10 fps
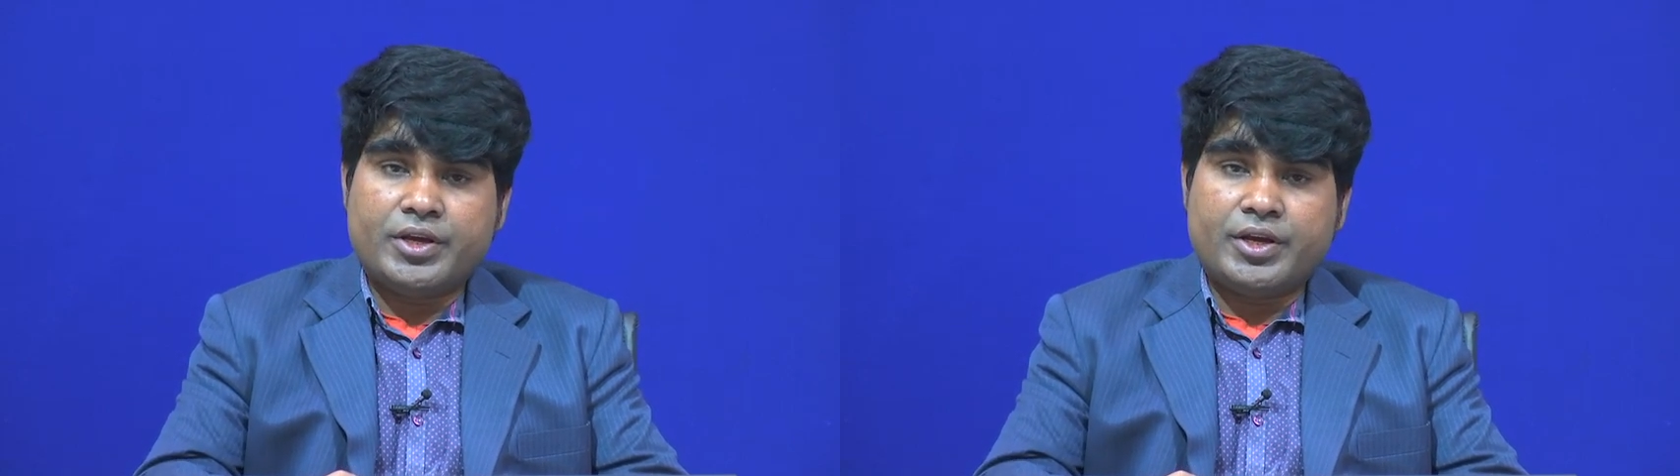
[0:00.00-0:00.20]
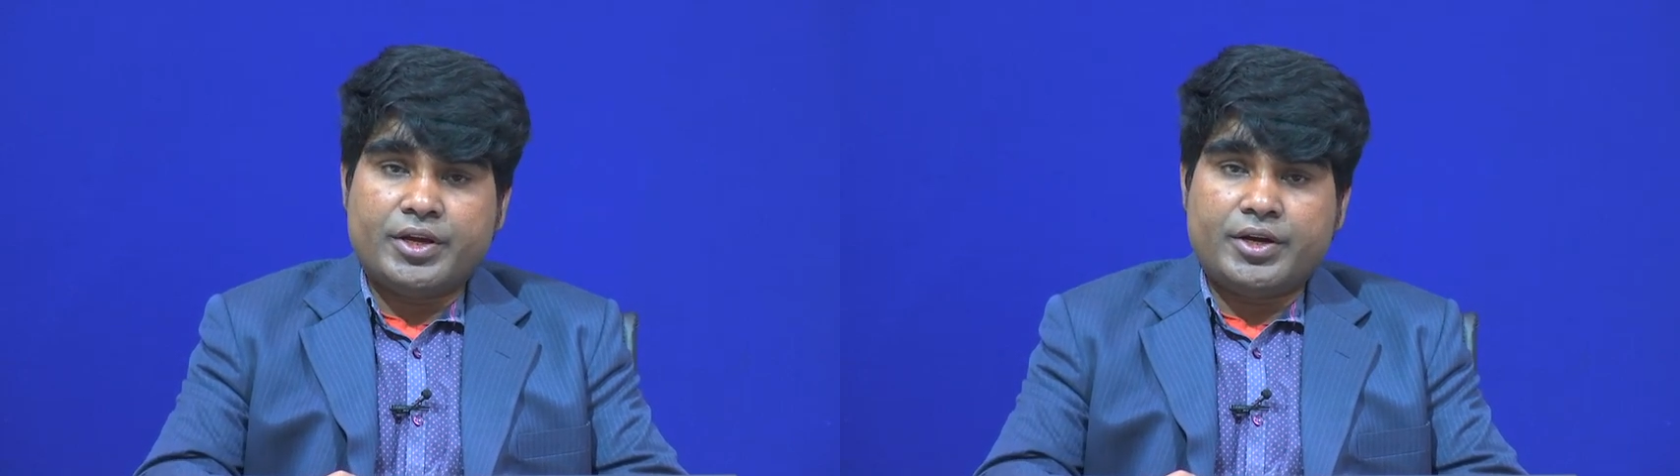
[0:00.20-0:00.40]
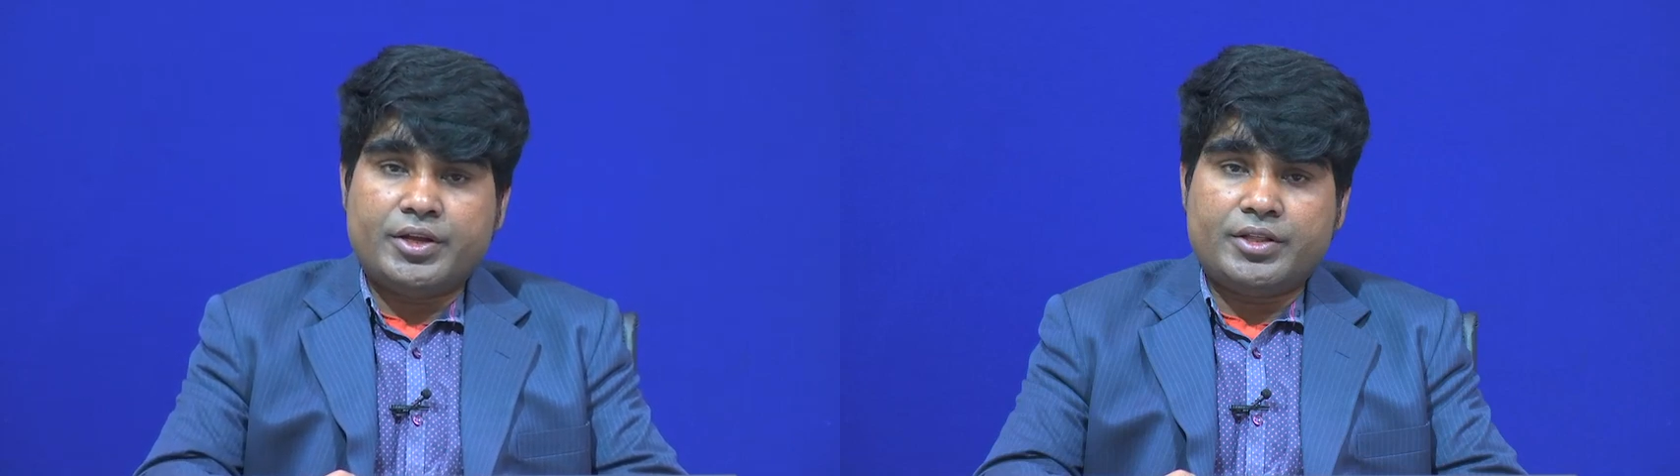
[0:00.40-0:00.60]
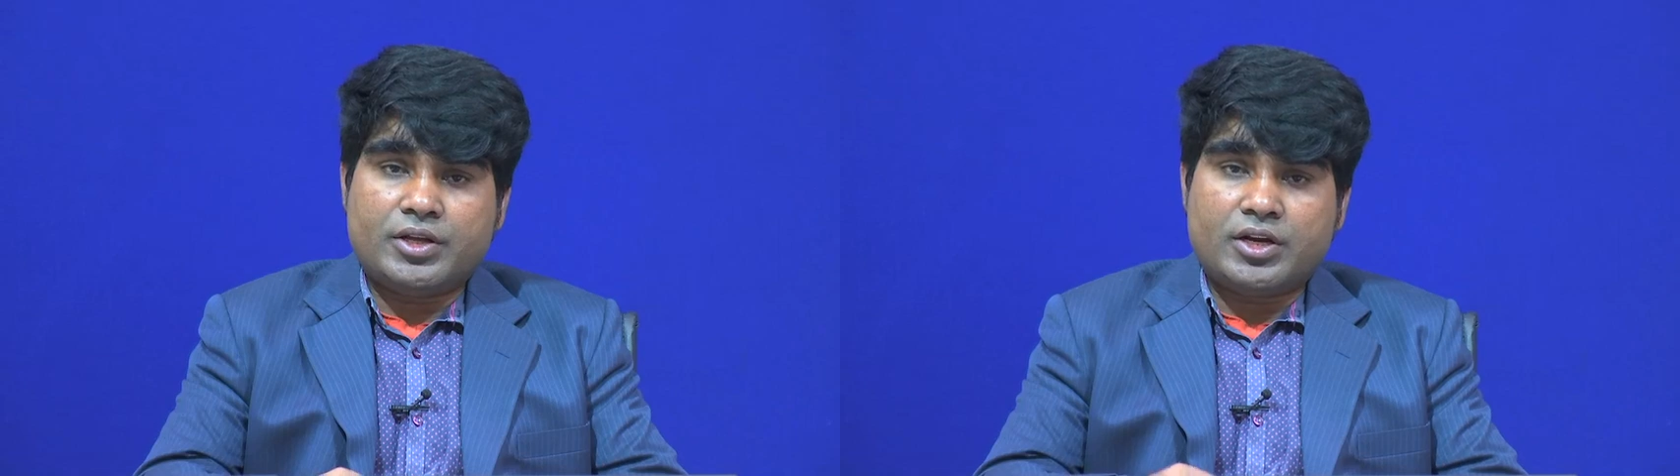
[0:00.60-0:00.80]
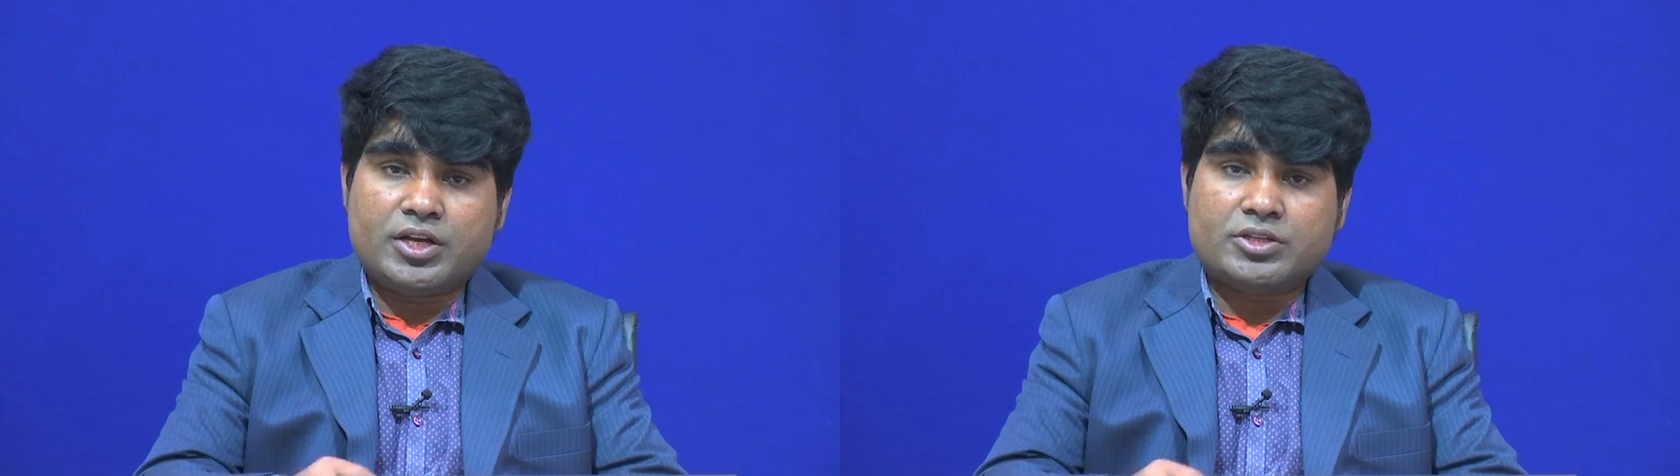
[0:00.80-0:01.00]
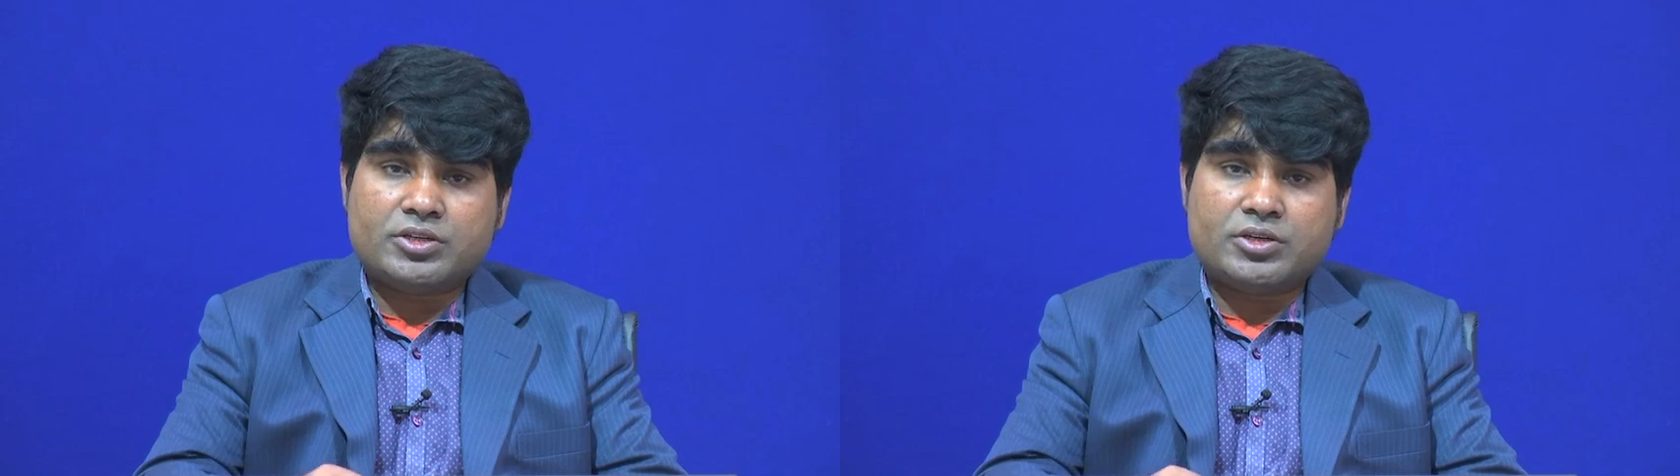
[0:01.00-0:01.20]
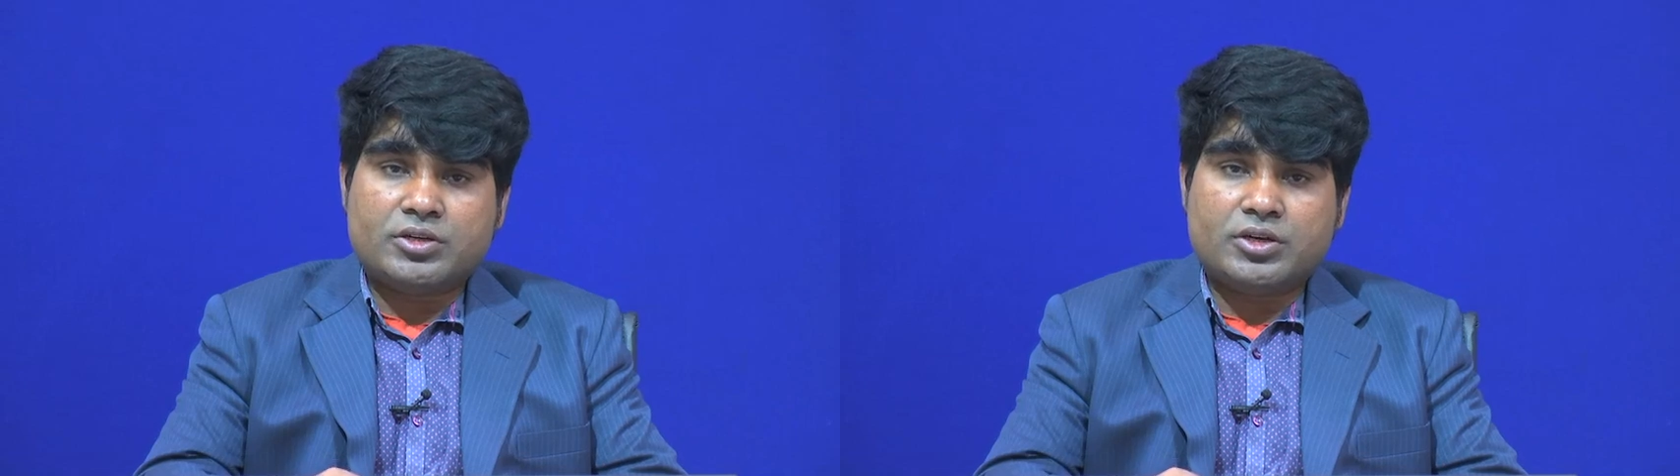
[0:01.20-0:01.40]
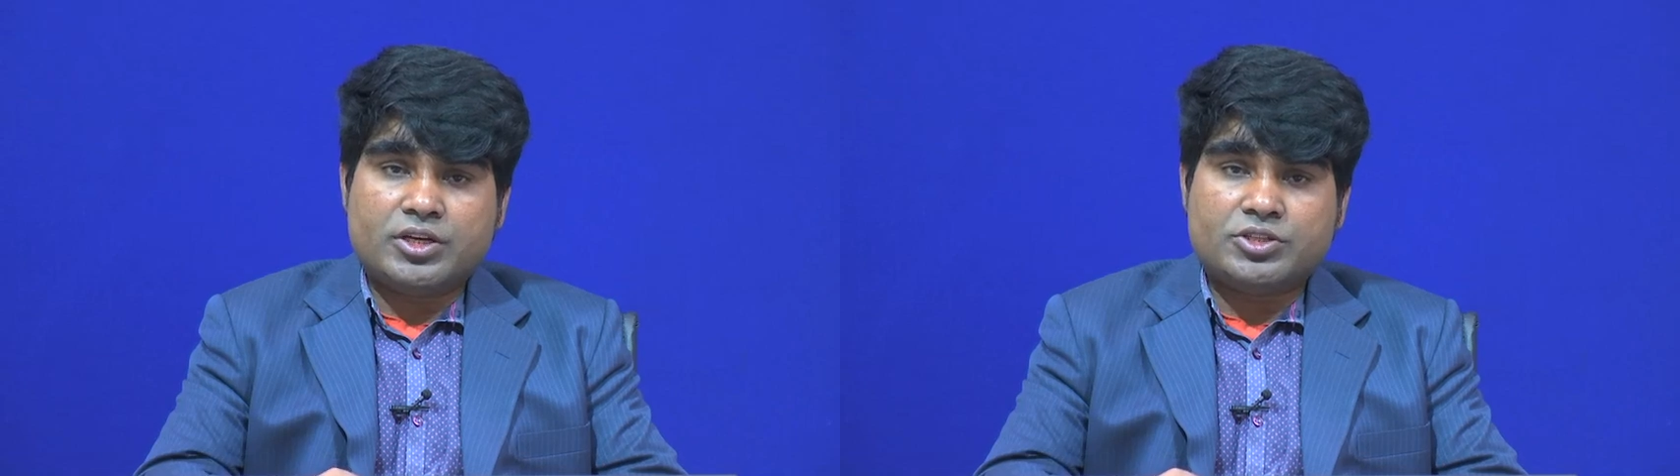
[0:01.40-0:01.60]
And in the last
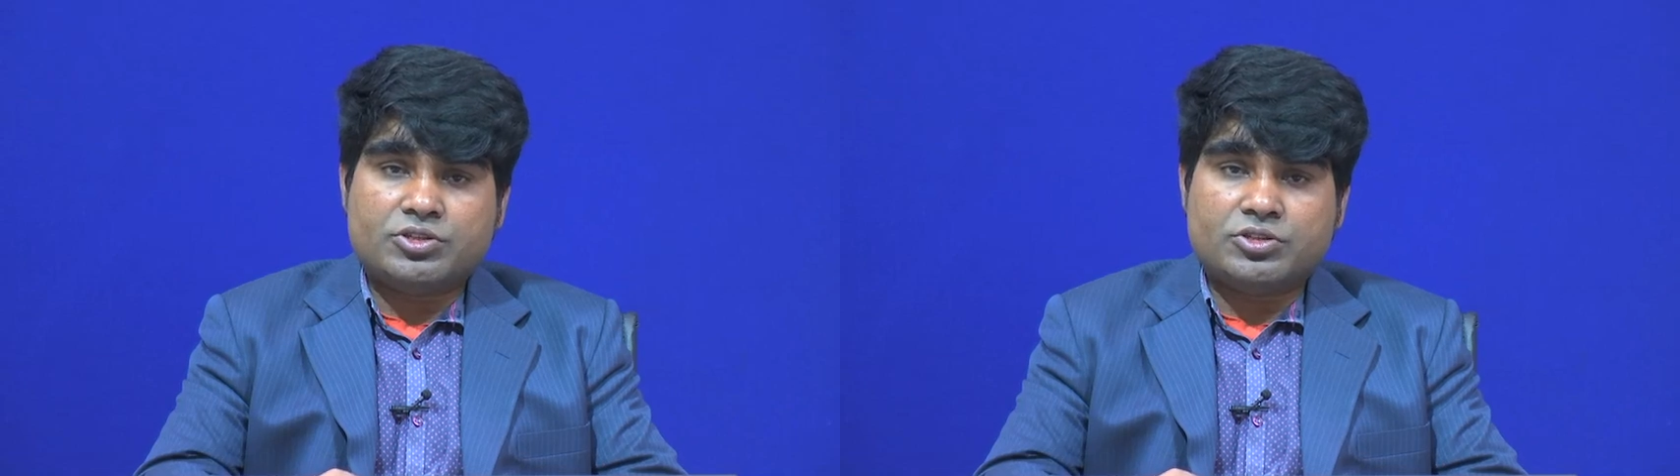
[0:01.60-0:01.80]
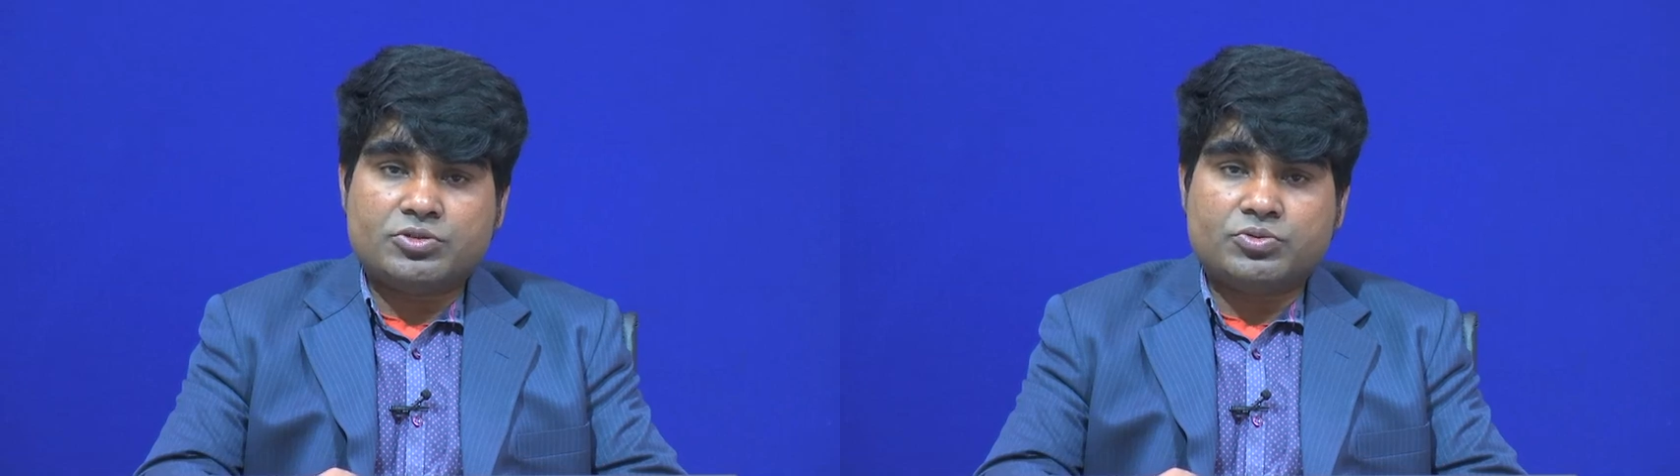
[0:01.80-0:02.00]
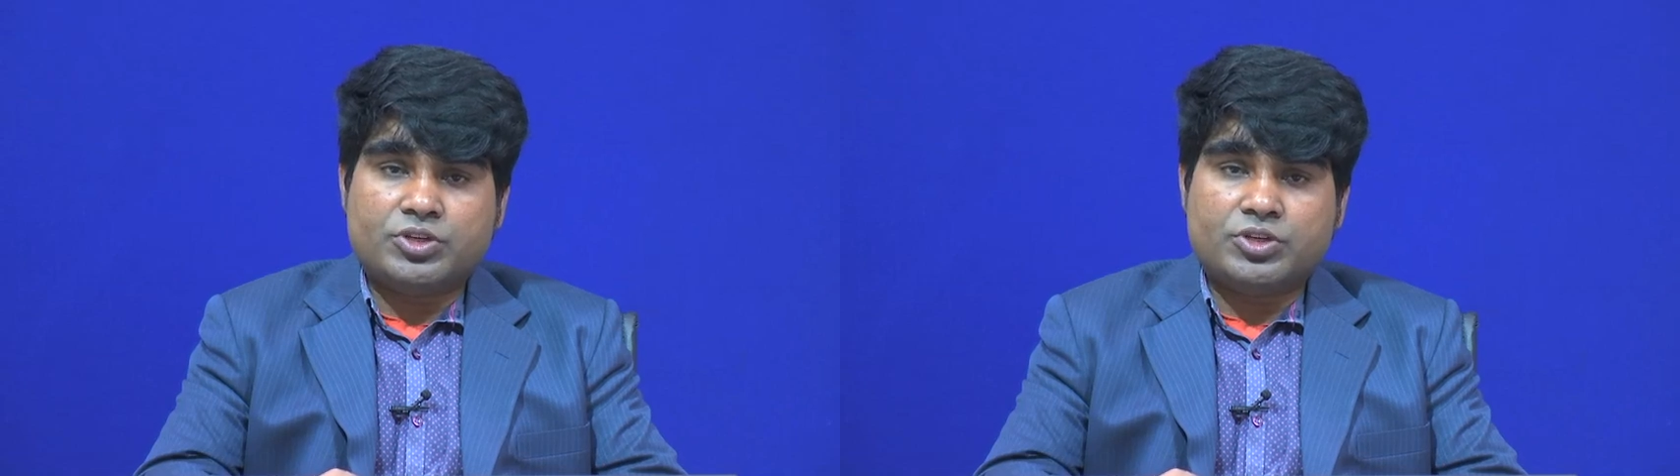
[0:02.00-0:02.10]
lectures